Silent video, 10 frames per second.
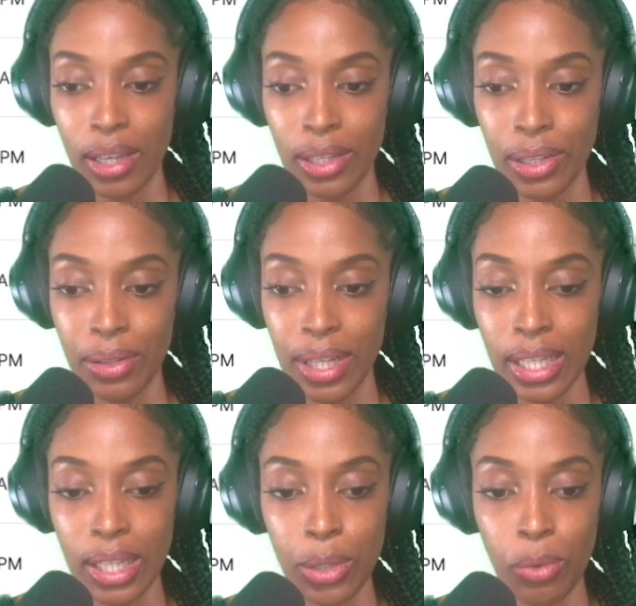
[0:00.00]
So
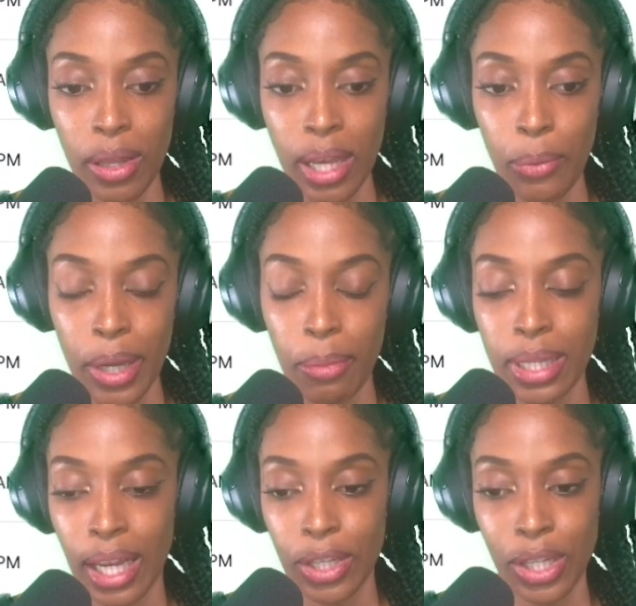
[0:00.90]
this is one that we could
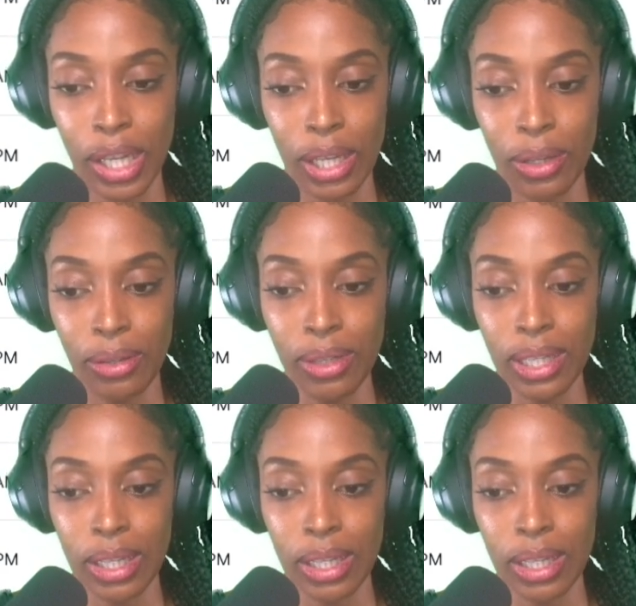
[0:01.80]
potentially use.